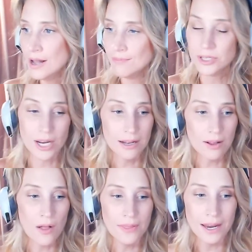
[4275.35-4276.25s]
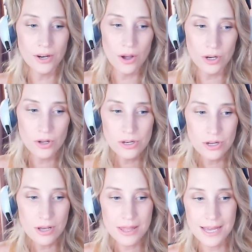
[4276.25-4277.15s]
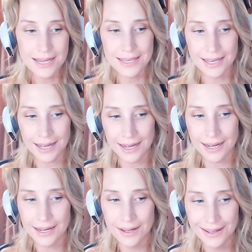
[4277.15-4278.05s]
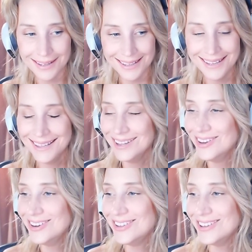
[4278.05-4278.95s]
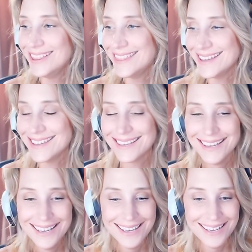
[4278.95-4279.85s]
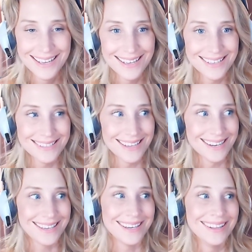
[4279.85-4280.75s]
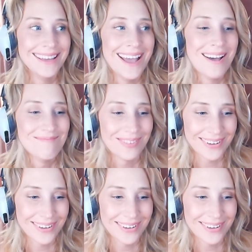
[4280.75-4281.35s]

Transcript: Michelle, on that note, who do you think who do you think is going to kill the Emperor?